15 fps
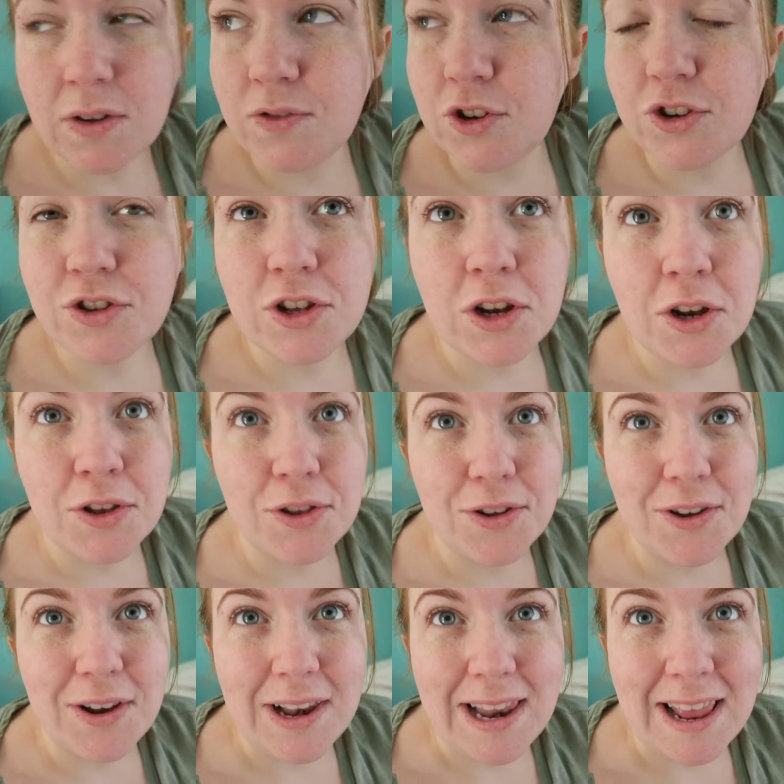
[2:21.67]
I've just
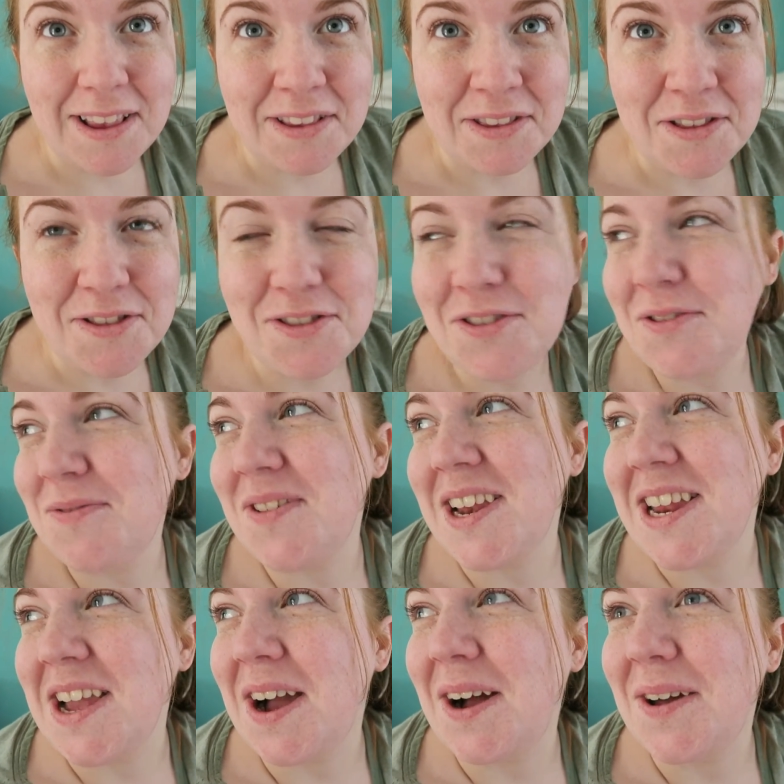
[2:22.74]
learned a lesson the
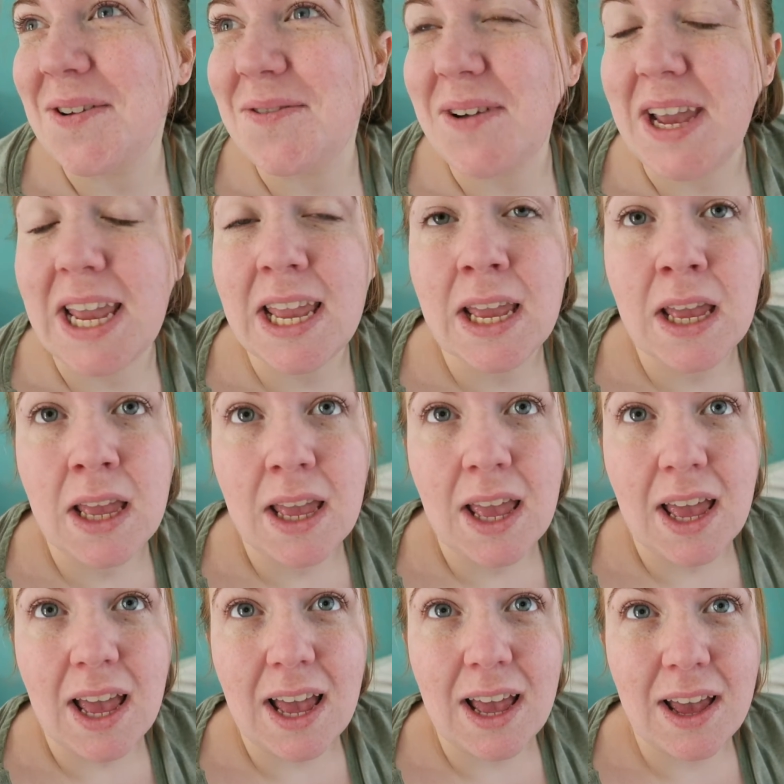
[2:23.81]
really hard way.
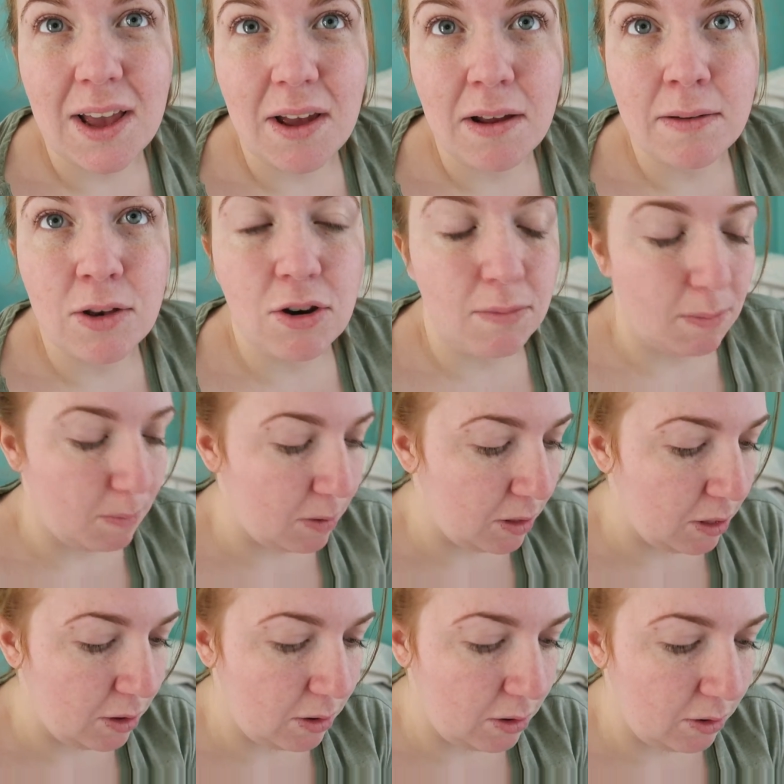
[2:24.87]
Do you
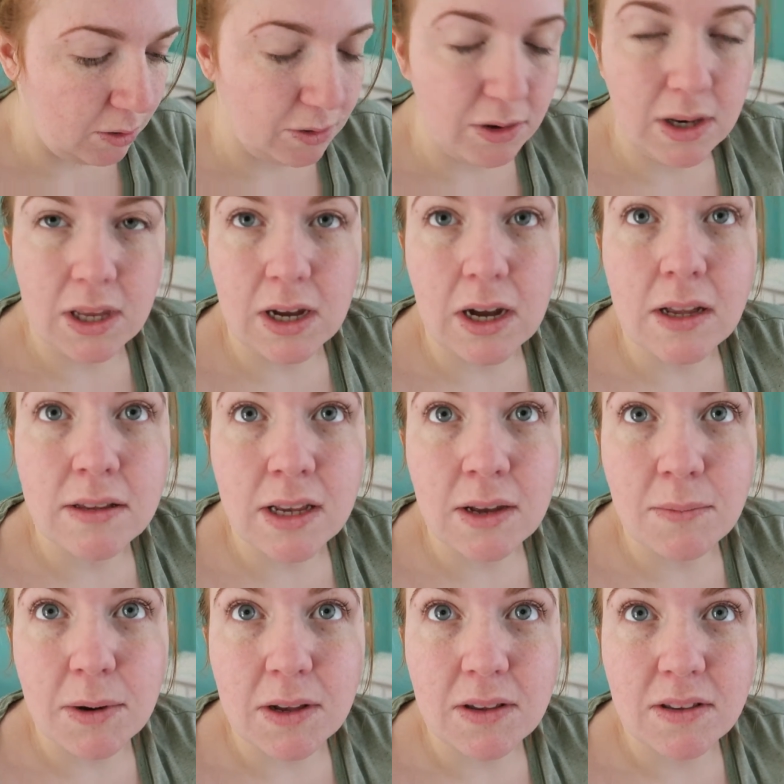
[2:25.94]
remember the London guards?
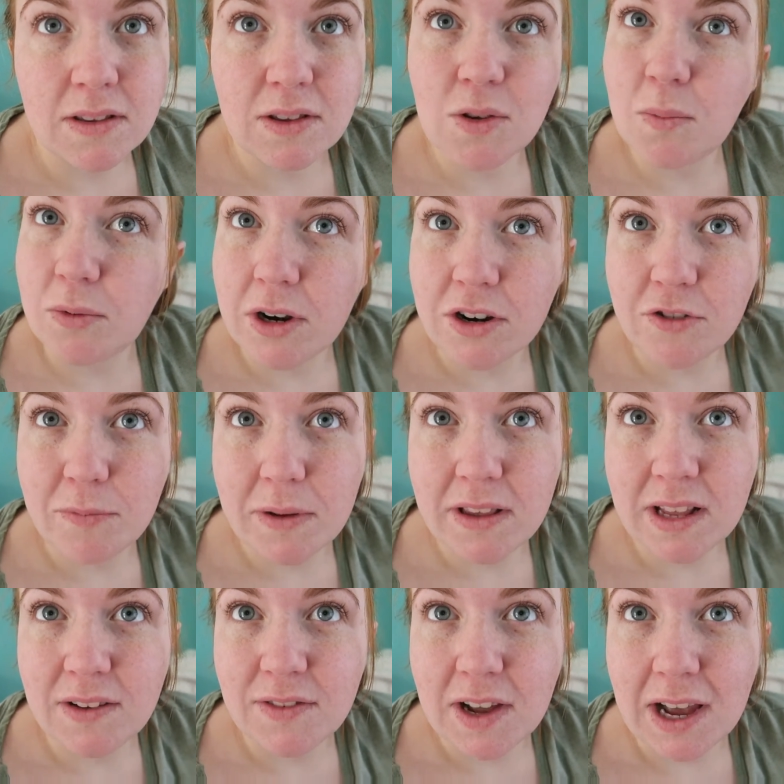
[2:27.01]
I was so proud of
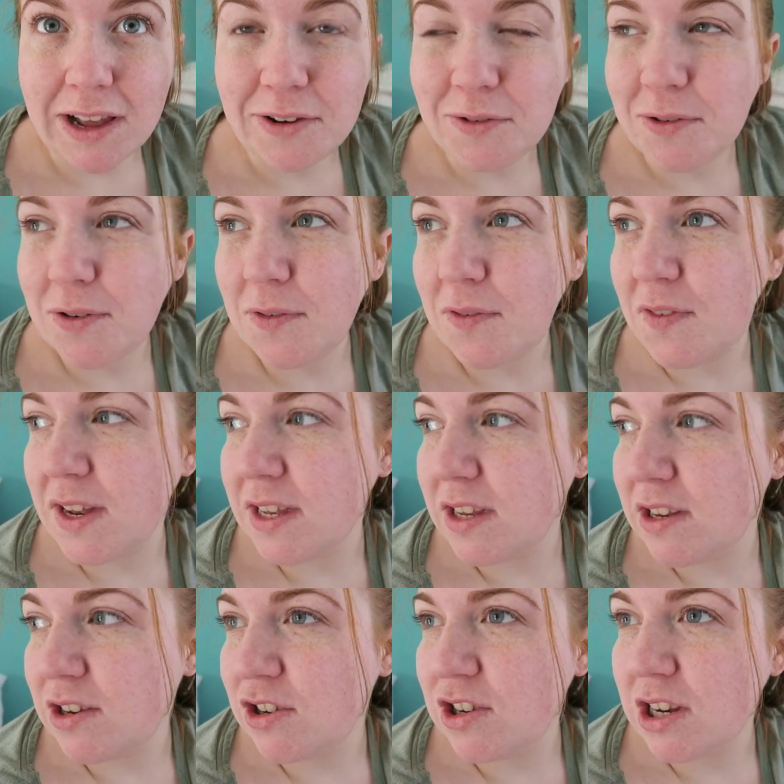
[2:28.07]
myself. I had all
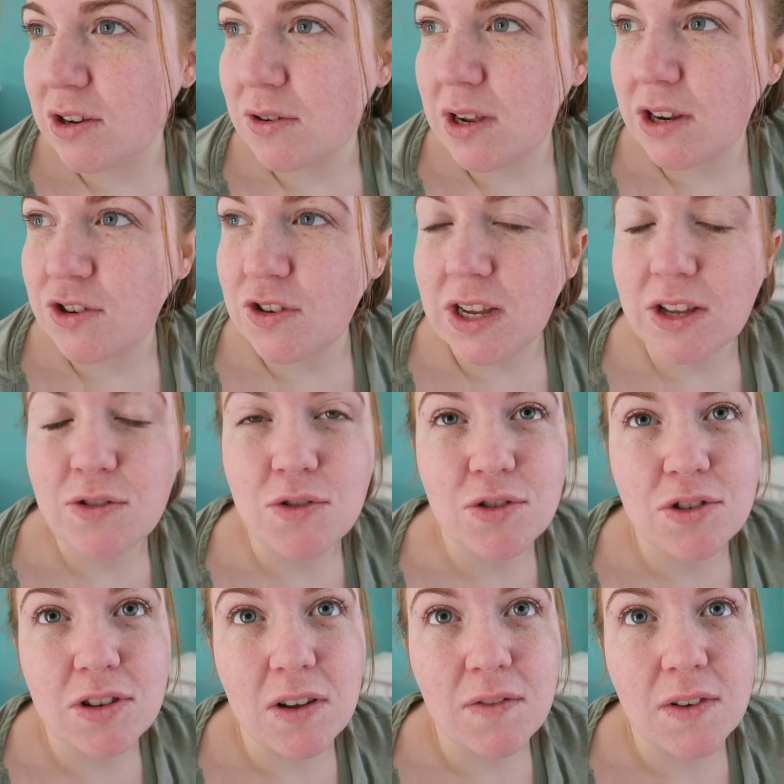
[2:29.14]
finished and all. I just had to
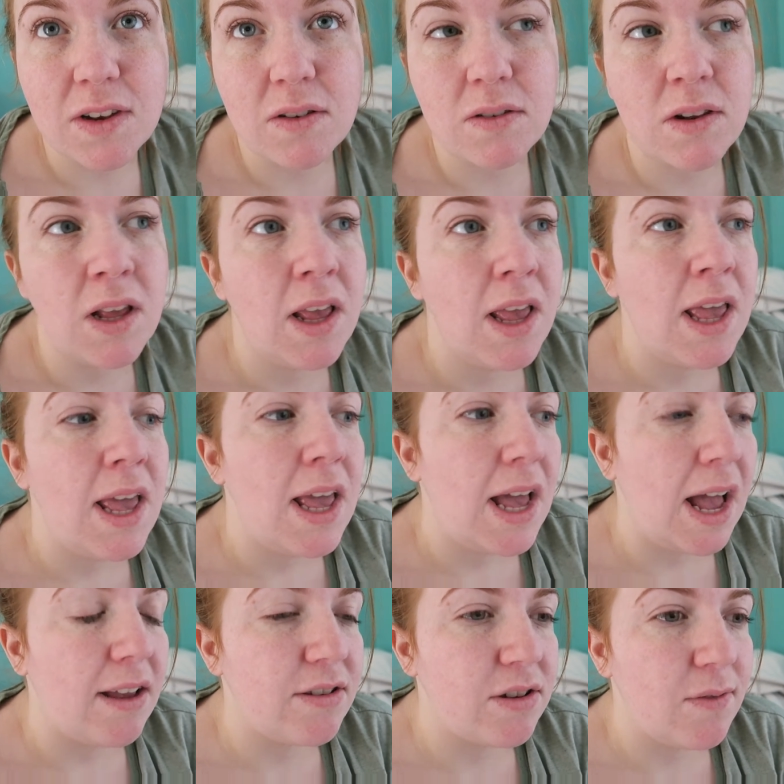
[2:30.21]
stuff and all.
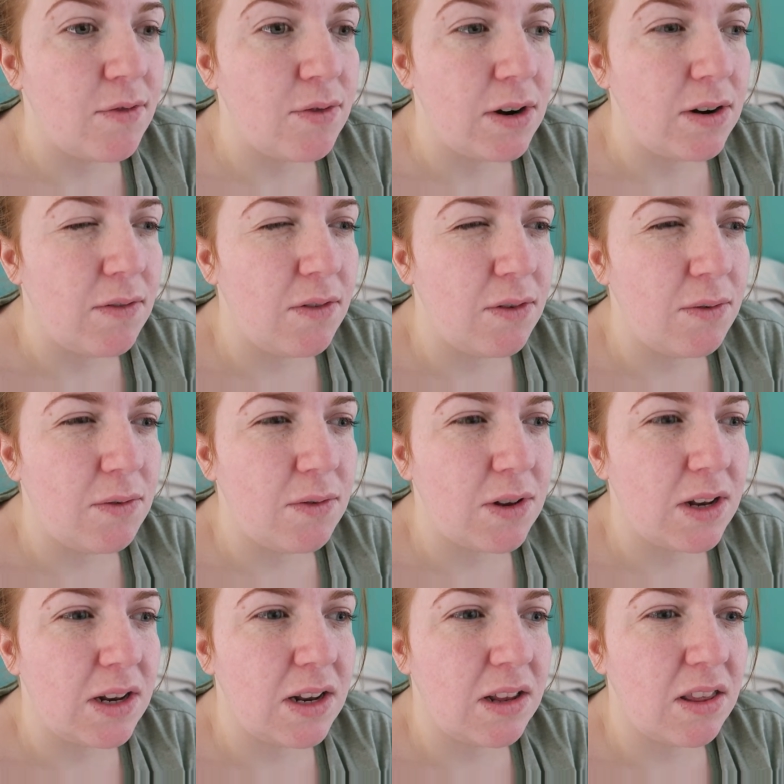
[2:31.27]
I stuffed one of those
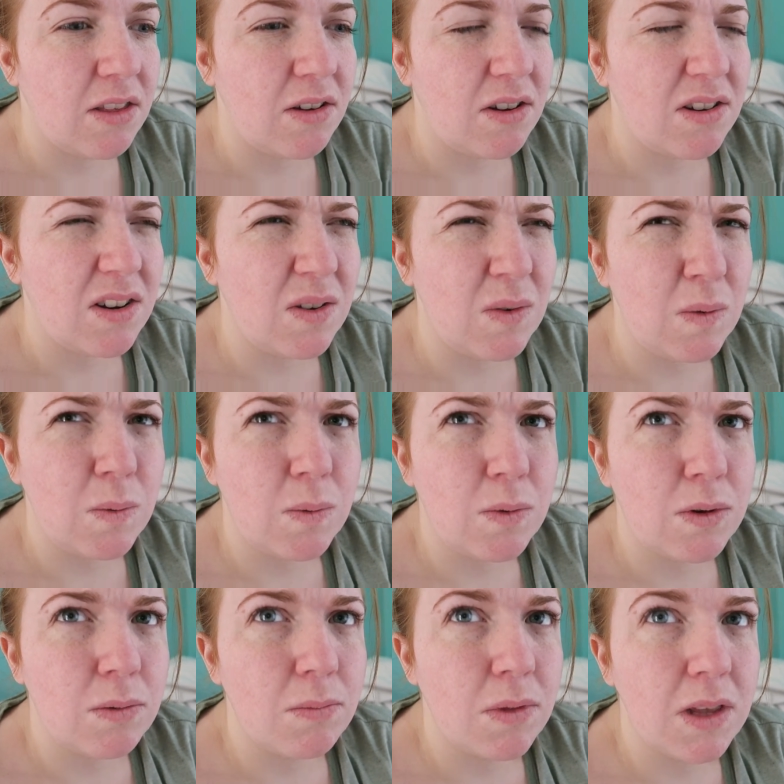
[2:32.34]
and I thought, oh,
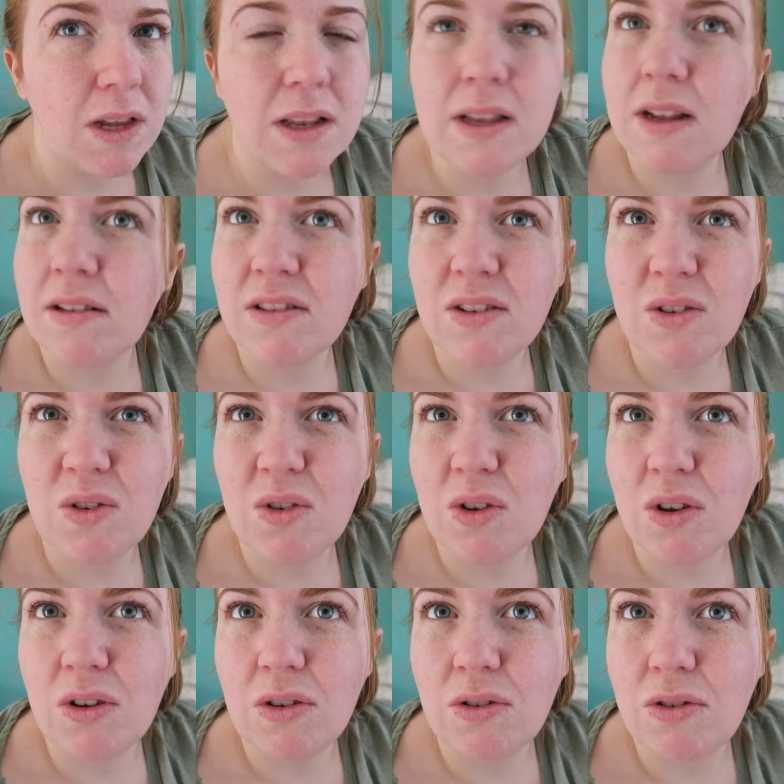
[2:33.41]
something doesn't
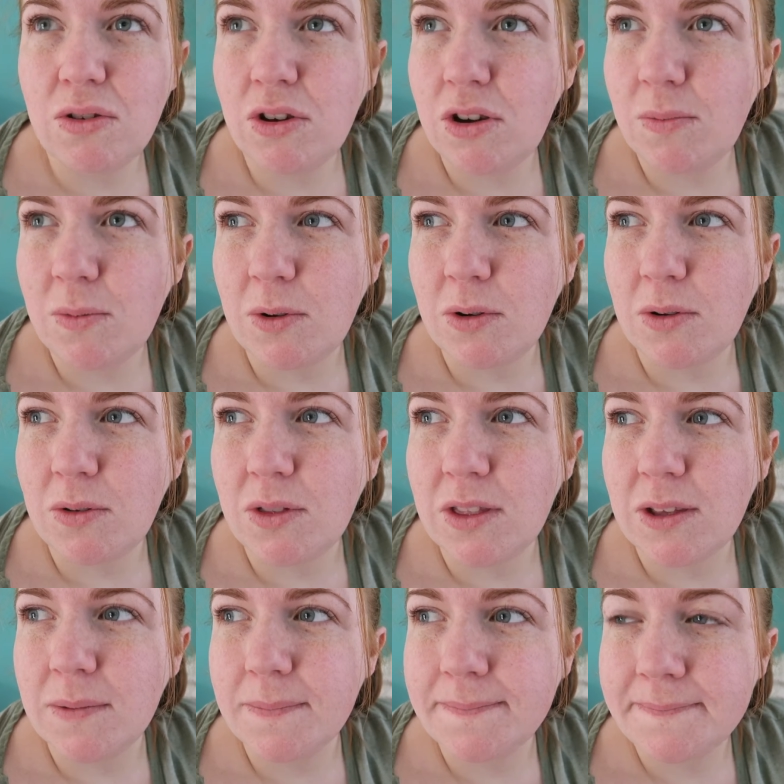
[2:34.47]
look normal
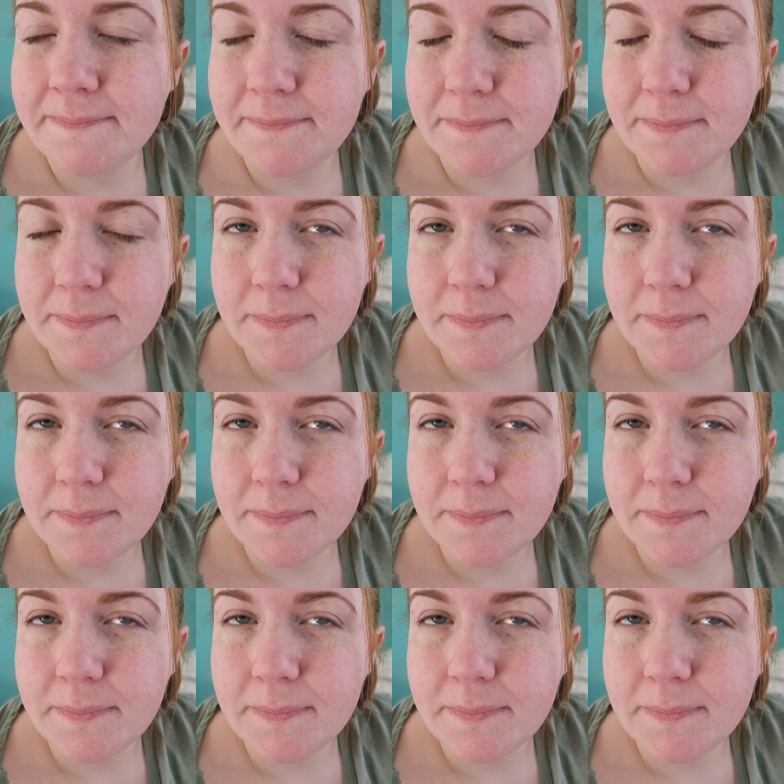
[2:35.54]
on them.